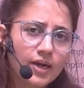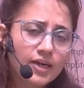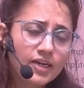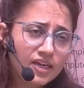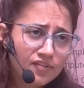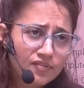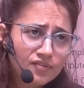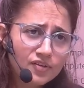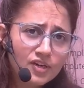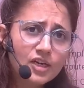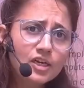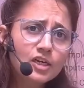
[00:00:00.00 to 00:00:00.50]
And
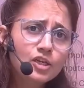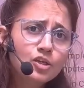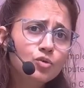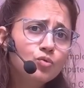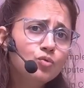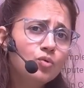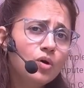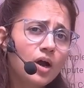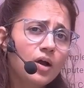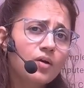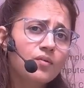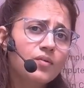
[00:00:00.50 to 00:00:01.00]
definitely
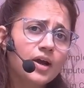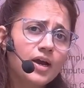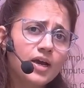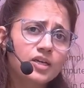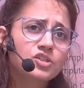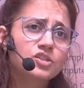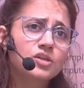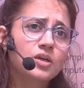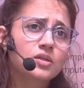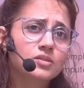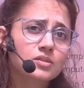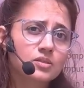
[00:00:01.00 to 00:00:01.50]
you have
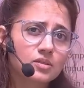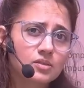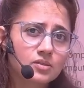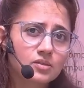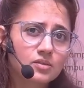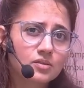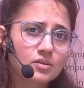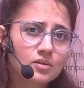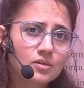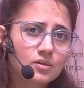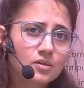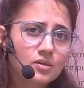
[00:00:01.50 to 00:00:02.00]
higher
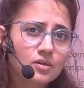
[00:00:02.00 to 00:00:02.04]
chances.